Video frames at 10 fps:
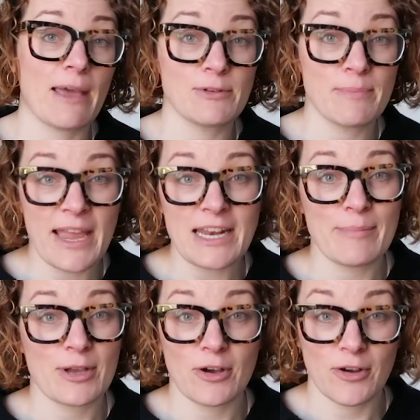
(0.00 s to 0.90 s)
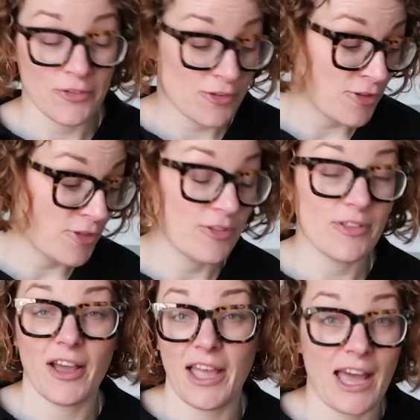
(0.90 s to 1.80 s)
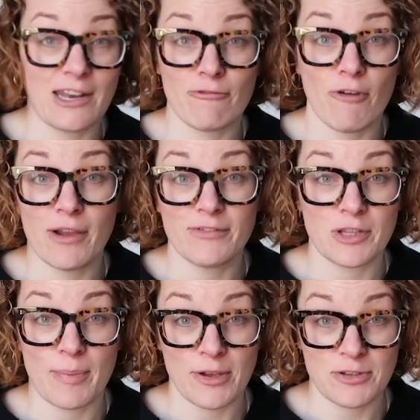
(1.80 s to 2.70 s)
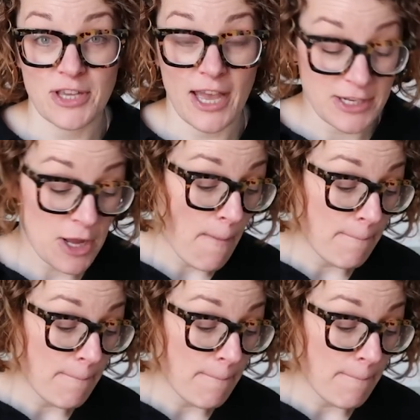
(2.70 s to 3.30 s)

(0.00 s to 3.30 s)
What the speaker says: It was mainly because it hadn't arrived in the post yet,